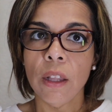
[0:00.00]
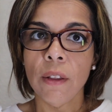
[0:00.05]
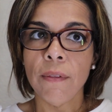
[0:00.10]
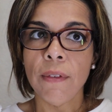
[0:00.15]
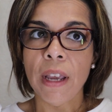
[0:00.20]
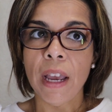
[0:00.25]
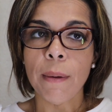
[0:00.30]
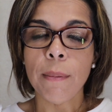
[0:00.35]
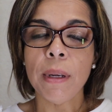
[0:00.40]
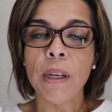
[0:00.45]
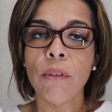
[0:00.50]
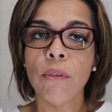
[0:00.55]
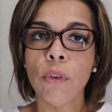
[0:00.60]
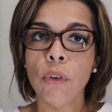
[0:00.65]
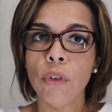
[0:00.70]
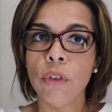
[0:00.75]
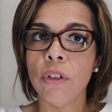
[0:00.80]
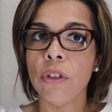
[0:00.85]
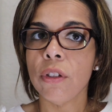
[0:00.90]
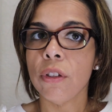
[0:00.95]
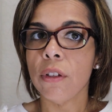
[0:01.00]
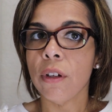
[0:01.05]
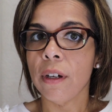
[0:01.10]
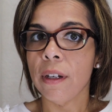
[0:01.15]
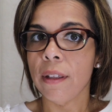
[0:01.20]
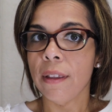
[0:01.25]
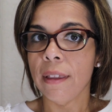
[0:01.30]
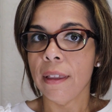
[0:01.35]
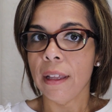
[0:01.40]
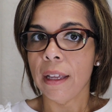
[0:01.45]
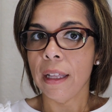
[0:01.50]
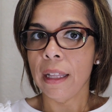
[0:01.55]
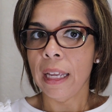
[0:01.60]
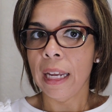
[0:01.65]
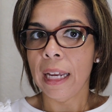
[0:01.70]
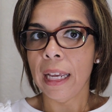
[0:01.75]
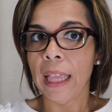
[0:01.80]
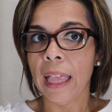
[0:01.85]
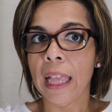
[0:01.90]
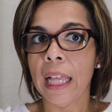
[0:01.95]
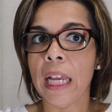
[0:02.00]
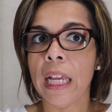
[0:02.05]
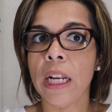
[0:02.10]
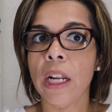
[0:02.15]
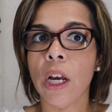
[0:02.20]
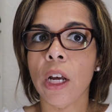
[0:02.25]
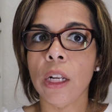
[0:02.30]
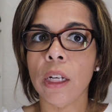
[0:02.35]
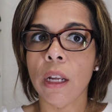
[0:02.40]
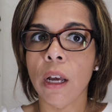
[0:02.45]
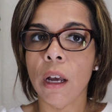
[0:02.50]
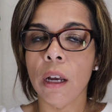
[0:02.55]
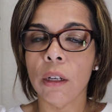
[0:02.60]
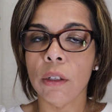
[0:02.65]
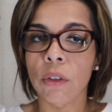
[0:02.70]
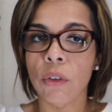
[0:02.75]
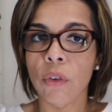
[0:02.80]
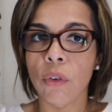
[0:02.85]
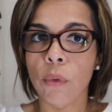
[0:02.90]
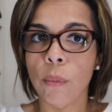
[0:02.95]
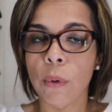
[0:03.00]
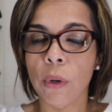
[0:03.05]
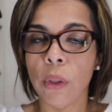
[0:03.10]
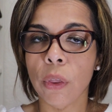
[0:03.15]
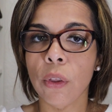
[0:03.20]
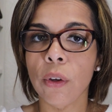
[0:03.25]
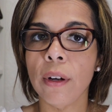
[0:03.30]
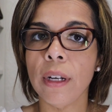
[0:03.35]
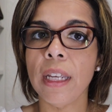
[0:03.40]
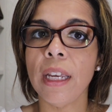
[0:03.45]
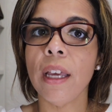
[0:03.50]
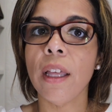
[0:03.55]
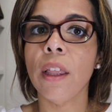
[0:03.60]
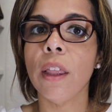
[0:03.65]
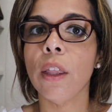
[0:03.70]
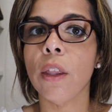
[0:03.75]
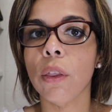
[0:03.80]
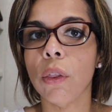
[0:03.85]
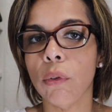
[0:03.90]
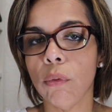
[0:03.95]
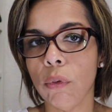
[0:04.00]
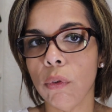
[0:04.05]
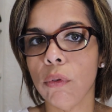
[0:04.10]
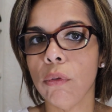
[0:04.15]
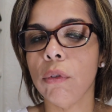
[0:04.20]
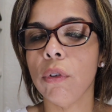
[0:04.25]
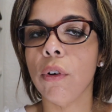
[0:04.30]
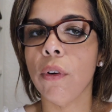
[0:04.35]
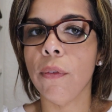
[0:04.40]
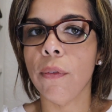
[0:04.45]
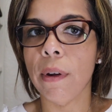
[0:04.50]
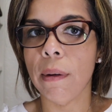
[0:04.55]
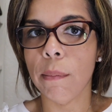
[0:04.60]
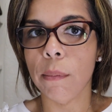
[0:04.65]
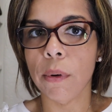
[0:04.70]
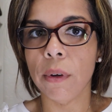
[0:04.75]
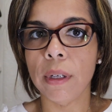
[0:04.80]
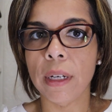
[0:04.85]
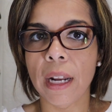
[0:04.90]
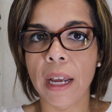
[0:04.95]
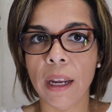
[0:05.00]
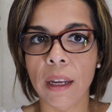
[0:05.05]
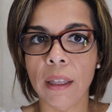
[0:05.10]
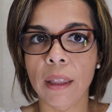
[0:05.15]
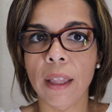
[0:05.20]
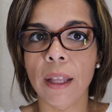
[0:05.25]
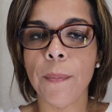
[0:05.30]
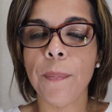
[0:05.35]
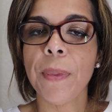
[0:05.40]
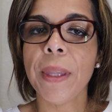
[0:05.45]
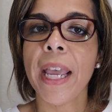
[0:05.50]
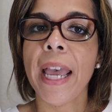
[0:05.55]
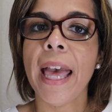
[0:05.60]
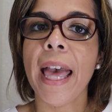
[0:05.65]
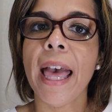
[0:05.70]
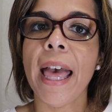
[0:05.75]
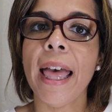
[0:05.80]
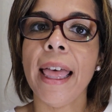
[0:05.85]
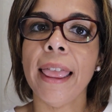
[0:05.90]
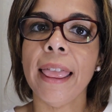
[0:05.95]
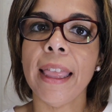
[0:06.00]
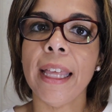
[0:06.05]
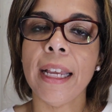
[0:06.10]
VIB Rouge starts, like I said, on October 30th through November 9th. And